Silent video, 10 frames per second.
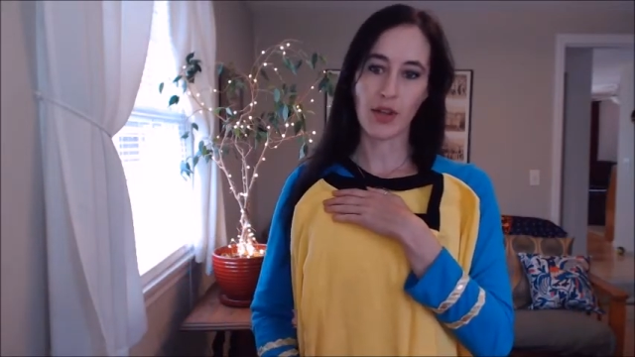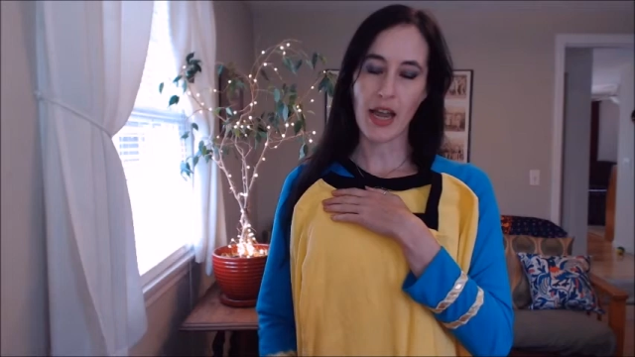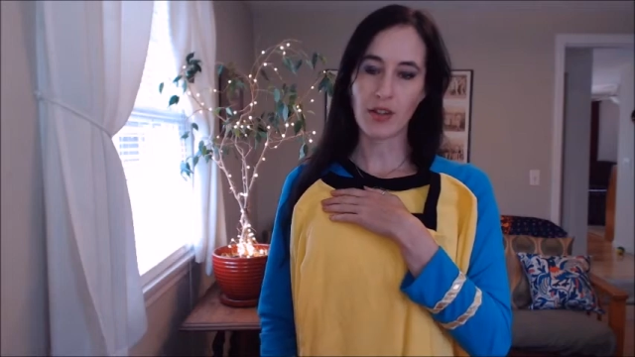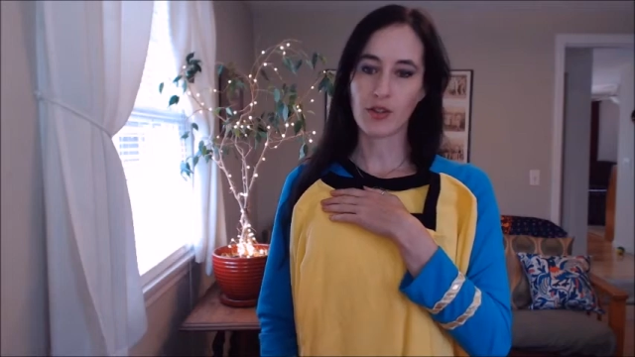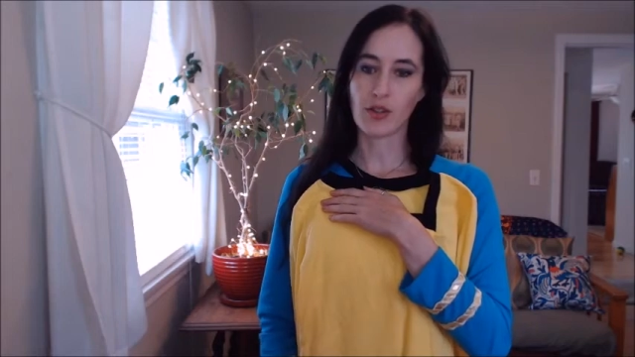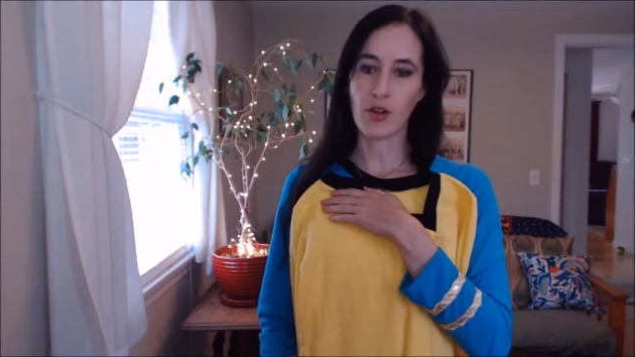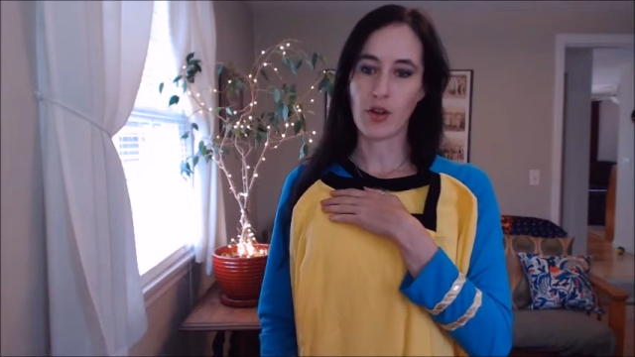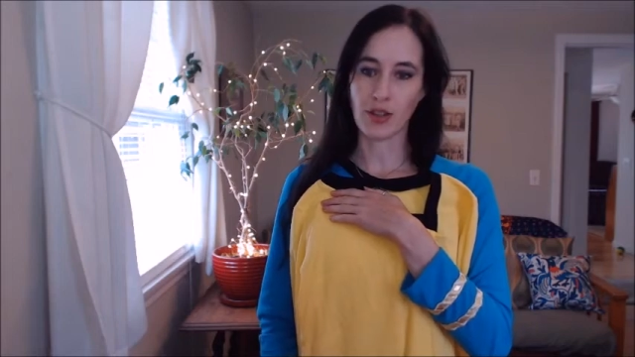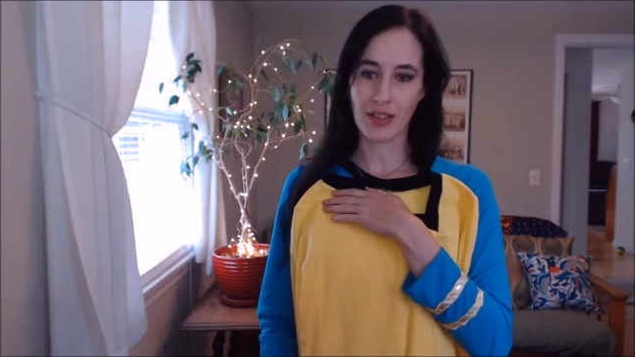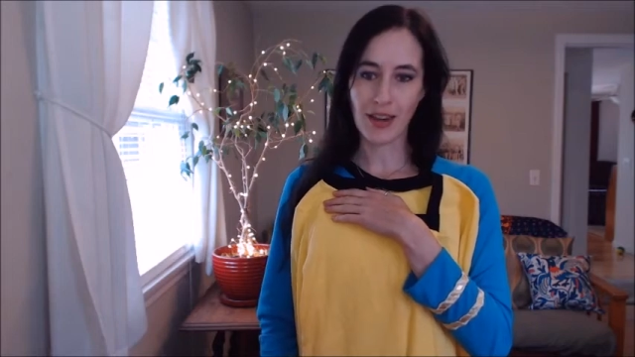extra
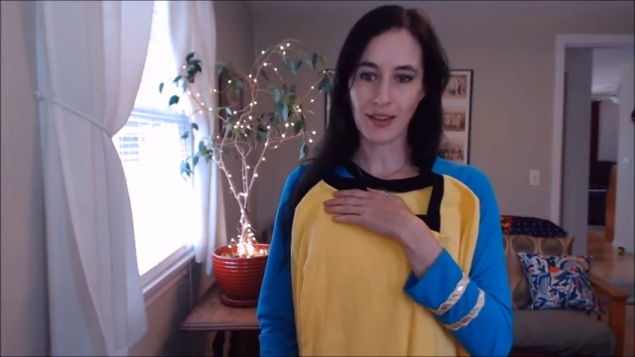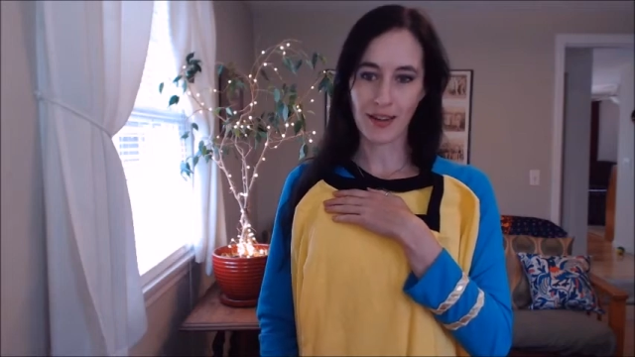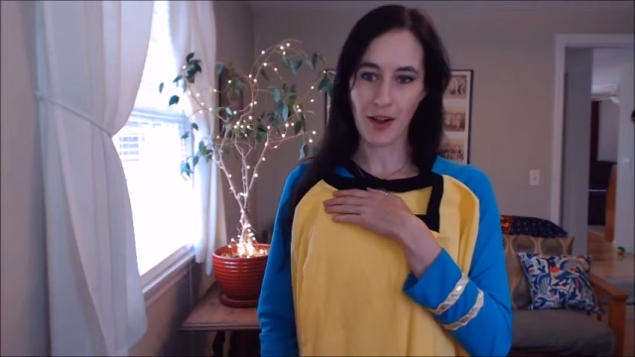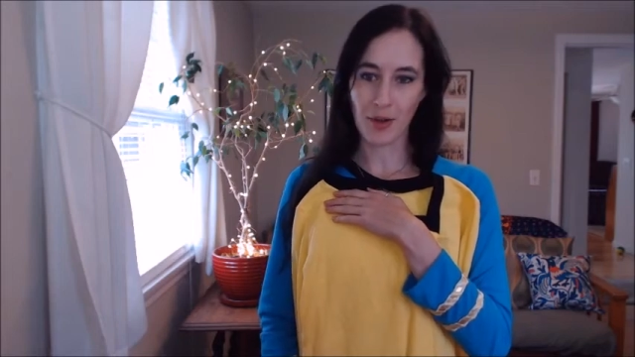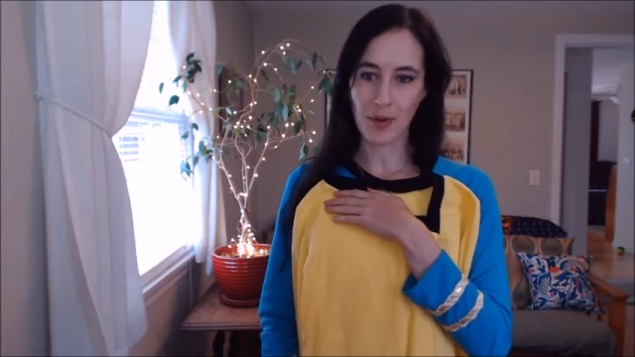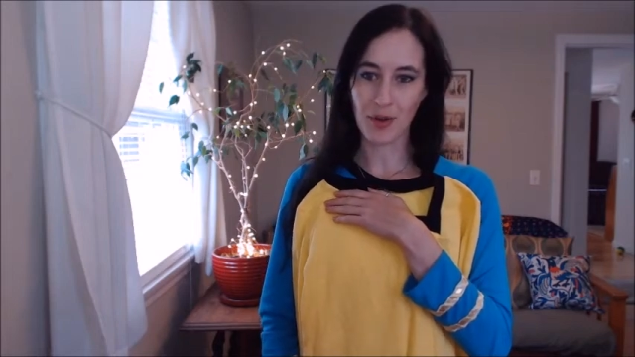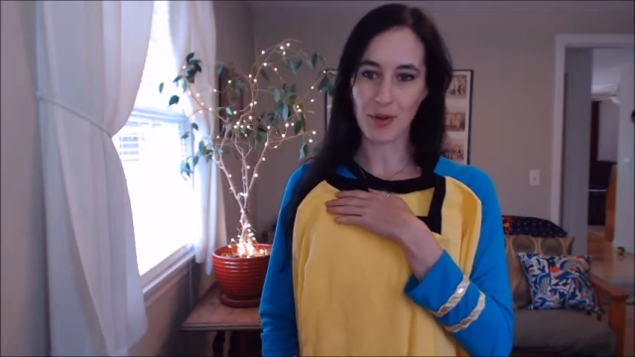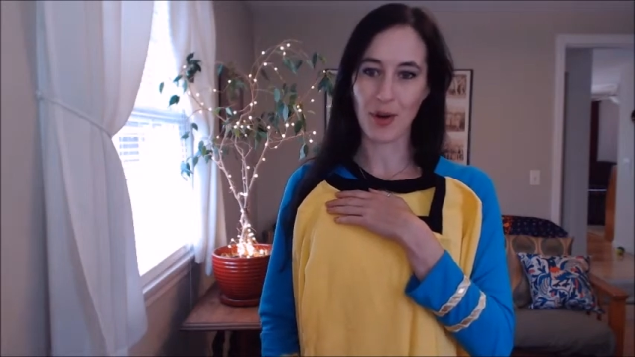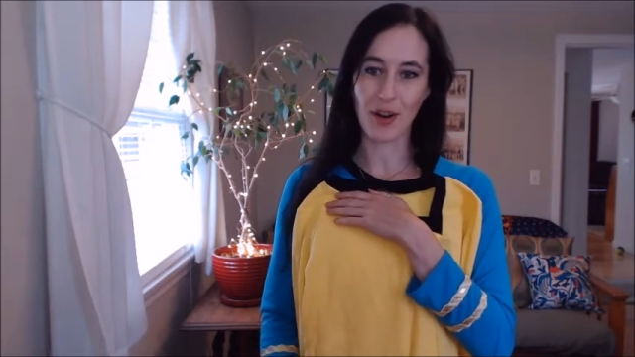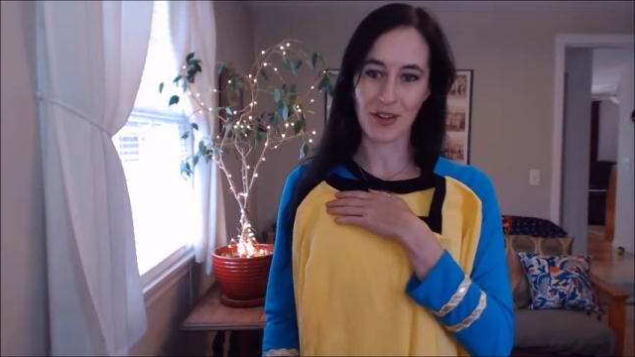long tank top to
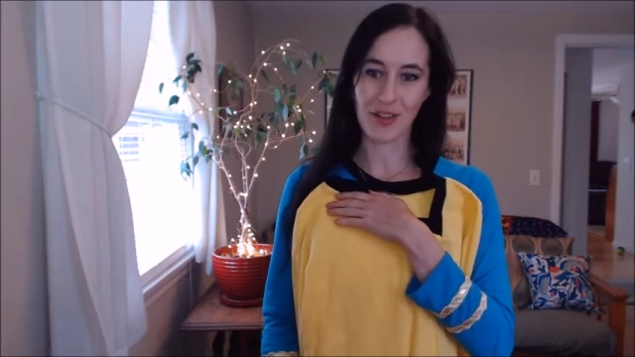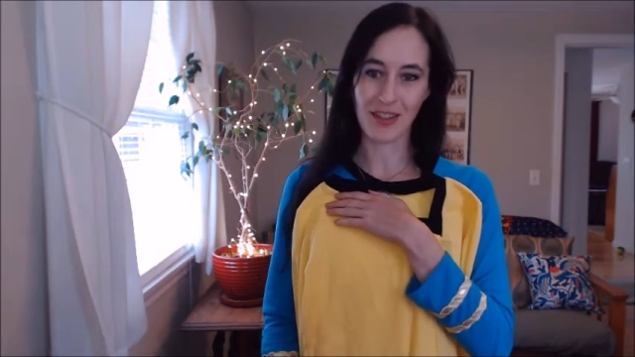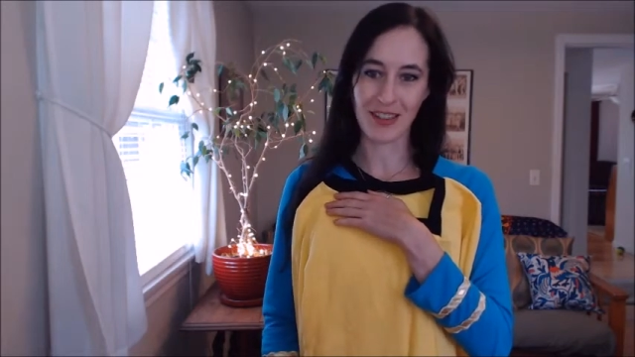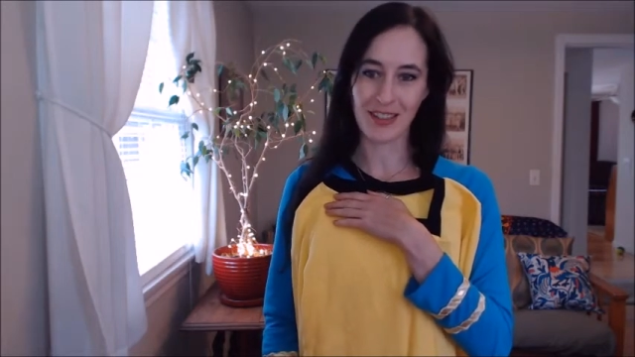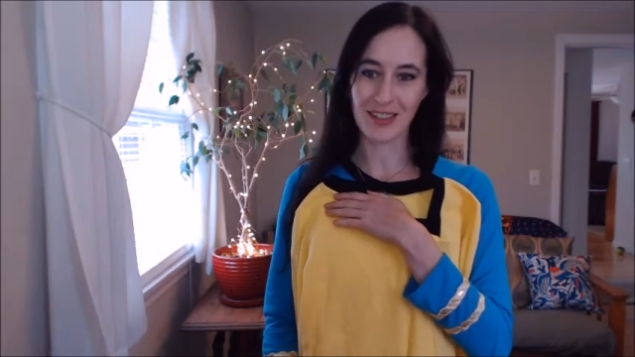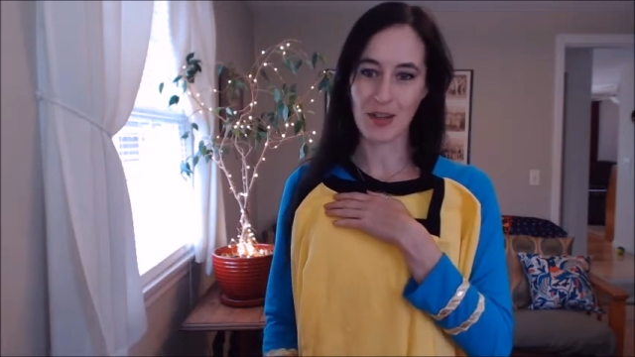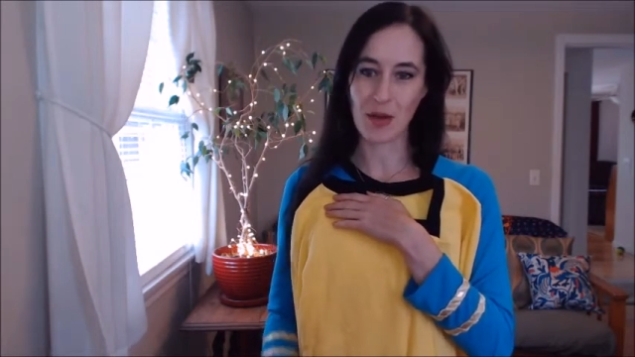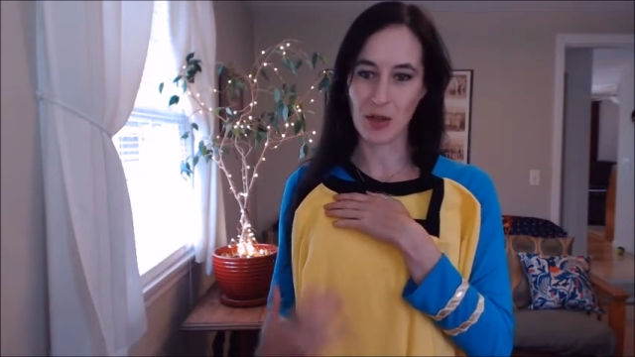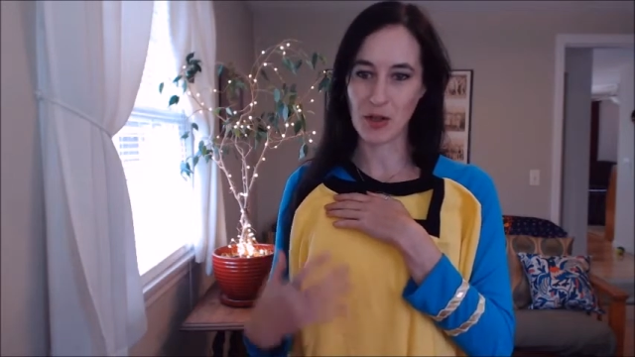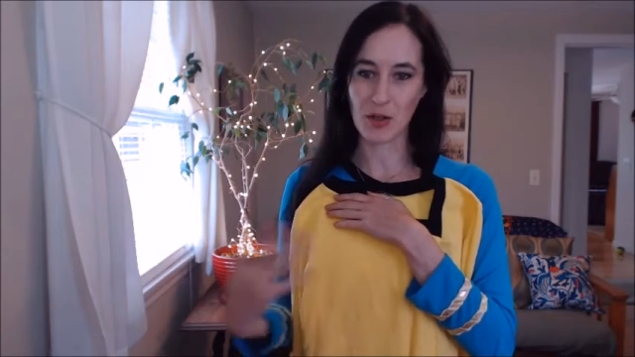wear under this to
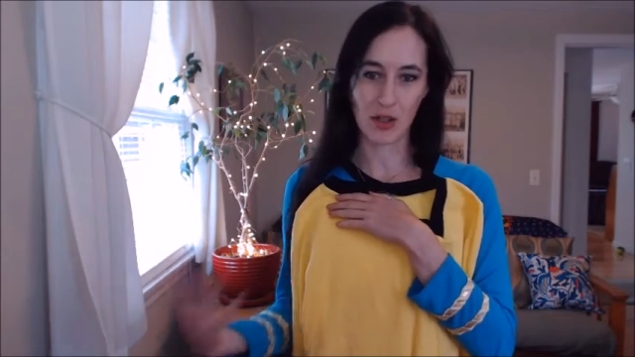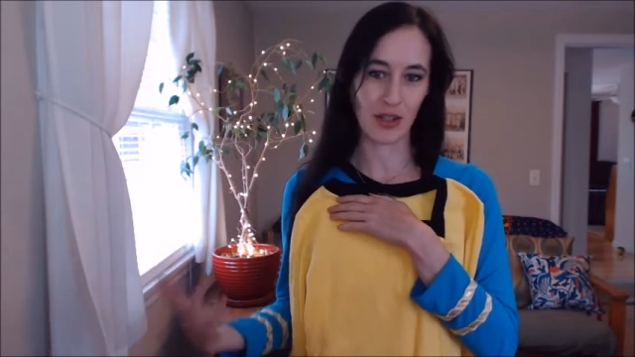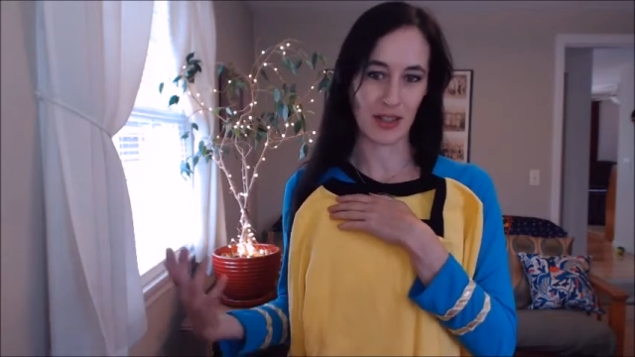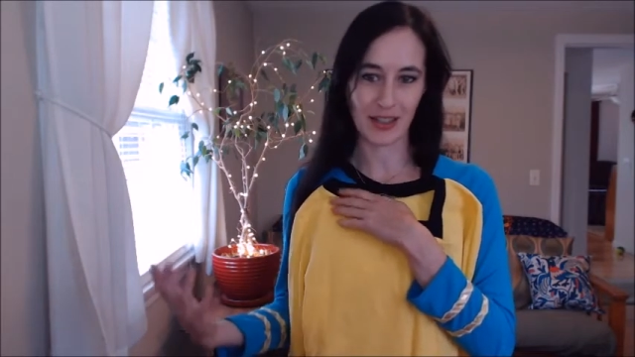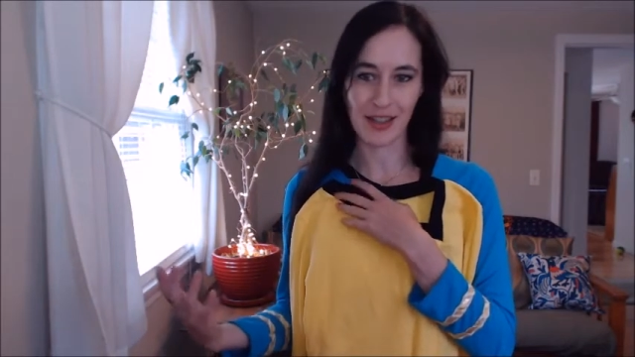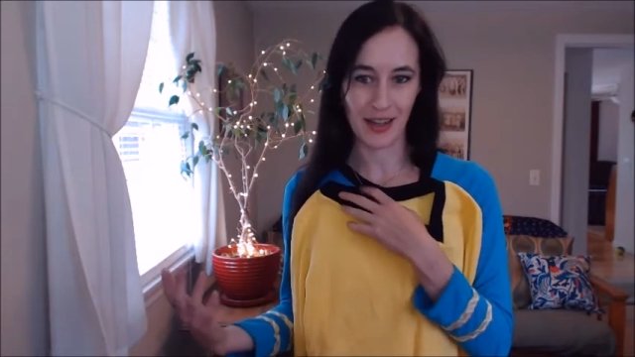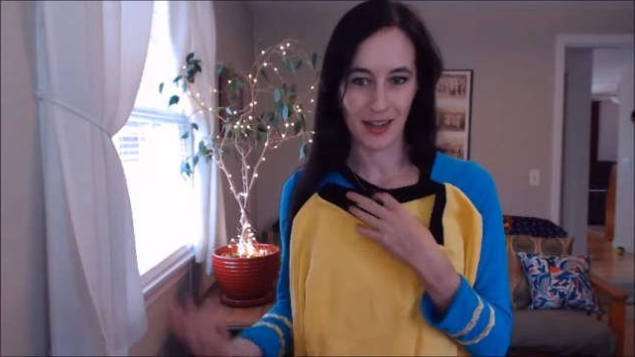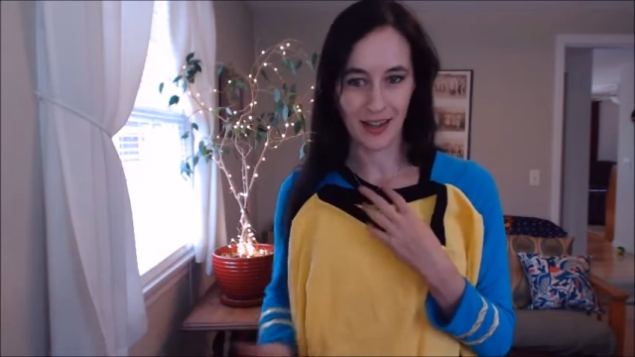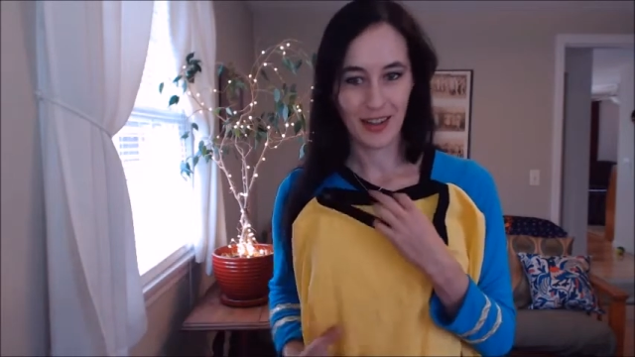make sure you couldn't see